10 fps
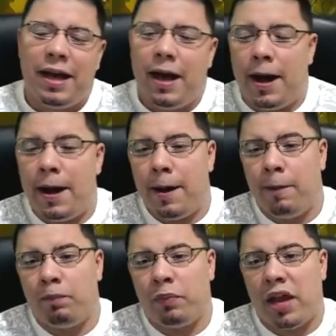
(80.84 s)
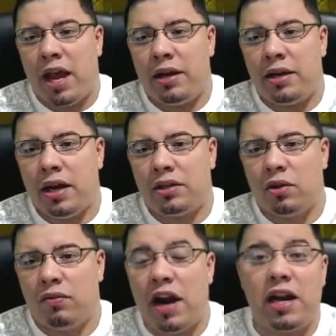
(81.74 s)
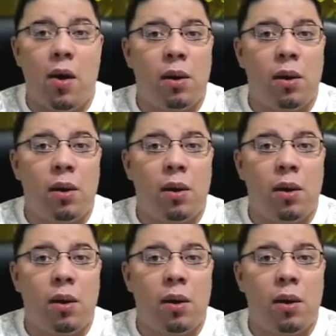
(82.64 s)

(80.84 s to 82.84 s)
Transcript: So right now